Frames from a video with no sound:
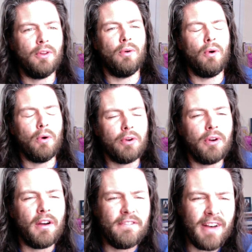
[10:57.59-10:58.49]
order
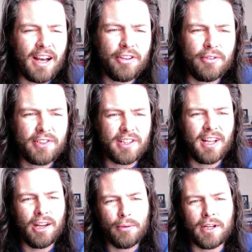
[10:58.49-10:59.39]
of values
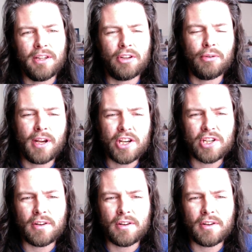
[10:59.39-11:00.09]
inherent in the creation